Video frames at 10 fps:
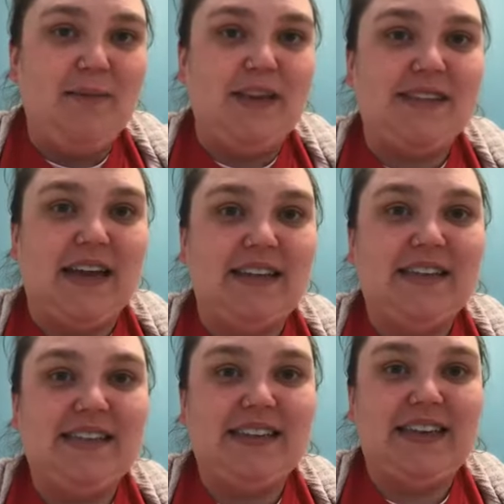I'm excited
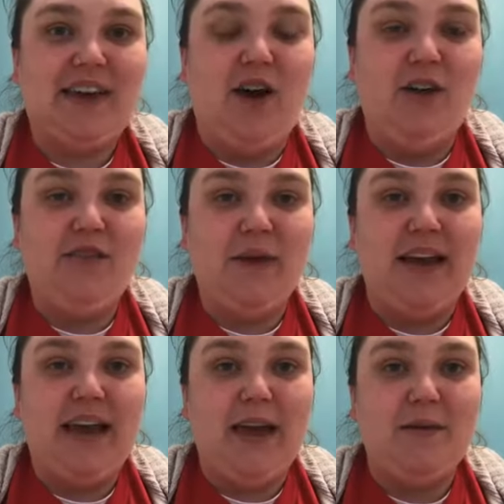to see all of
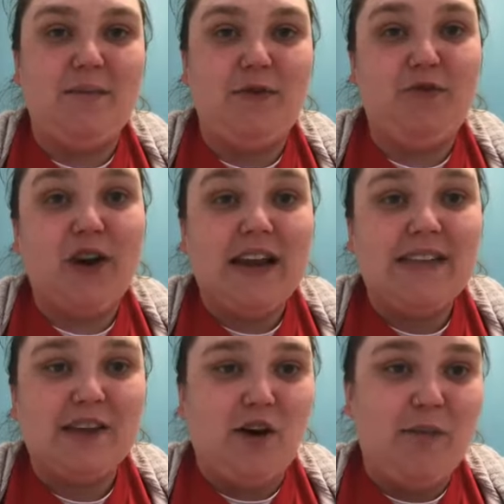my camp
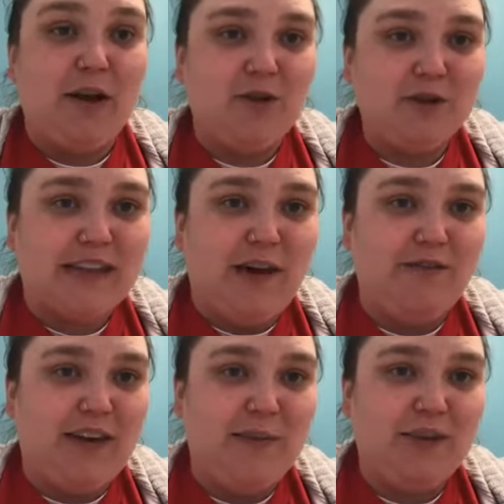friends, all my Girl
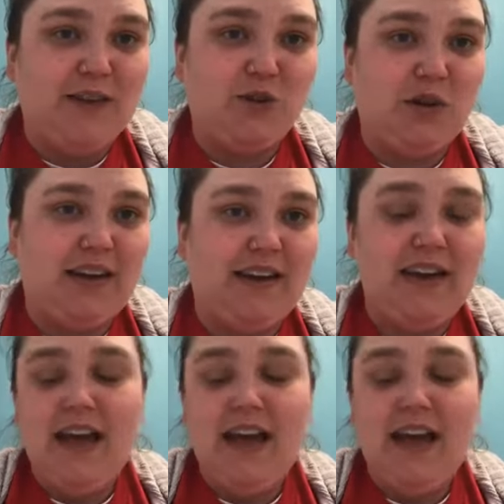Scout family join.